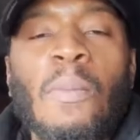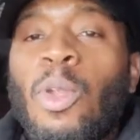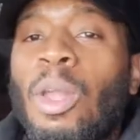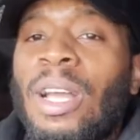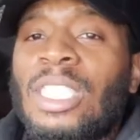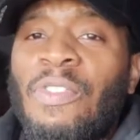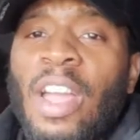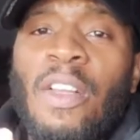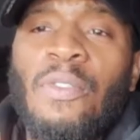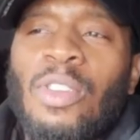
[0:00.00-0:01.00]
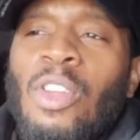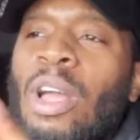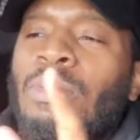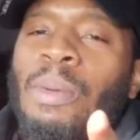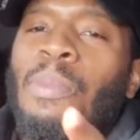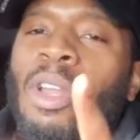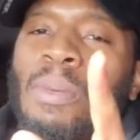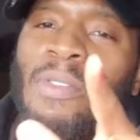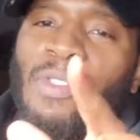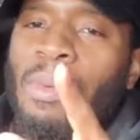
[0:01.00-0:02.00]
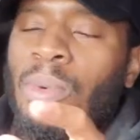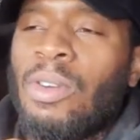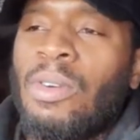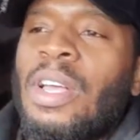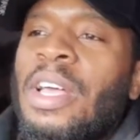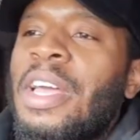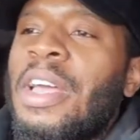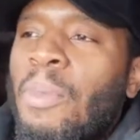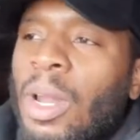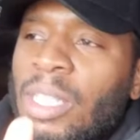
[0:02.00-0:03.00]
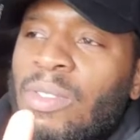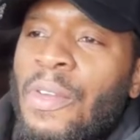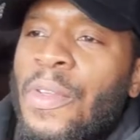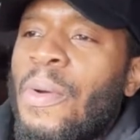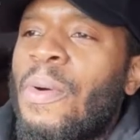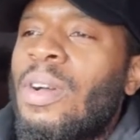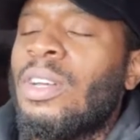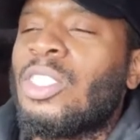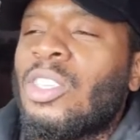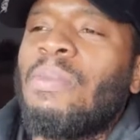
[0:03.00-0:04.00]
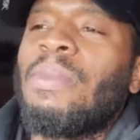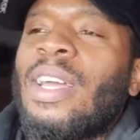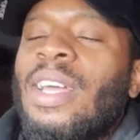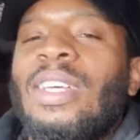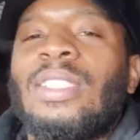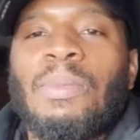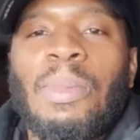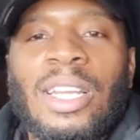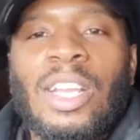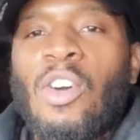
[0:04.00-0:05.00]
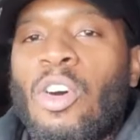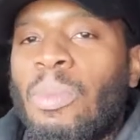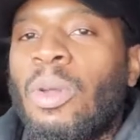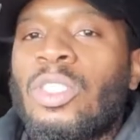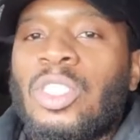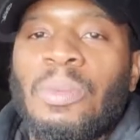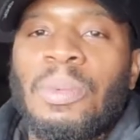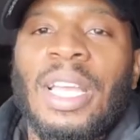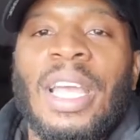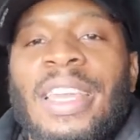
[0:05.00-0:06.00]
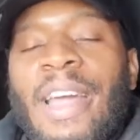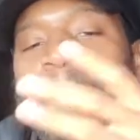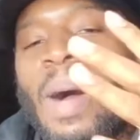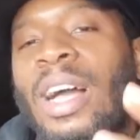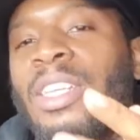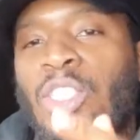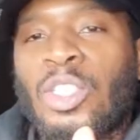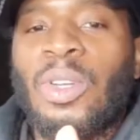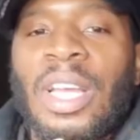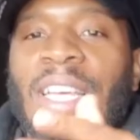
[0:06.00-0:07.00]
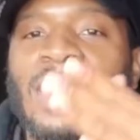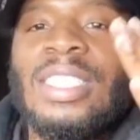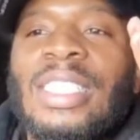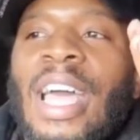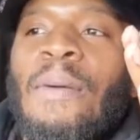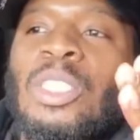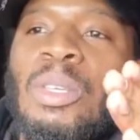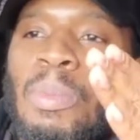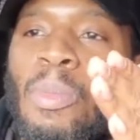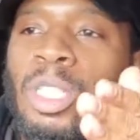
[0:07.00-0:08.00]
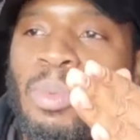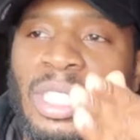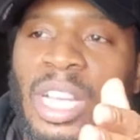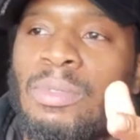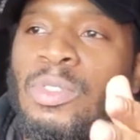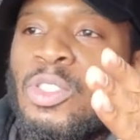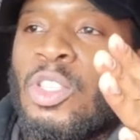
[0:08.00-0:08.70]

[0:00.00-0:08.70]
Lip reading: Pull up extra fast. No, it was Impala. My fault. I'm wrong. Pull up extra fast. Phew. So I'm like, somebody in the car to pull up to me. Now, mind you, this has happened to me multiple times.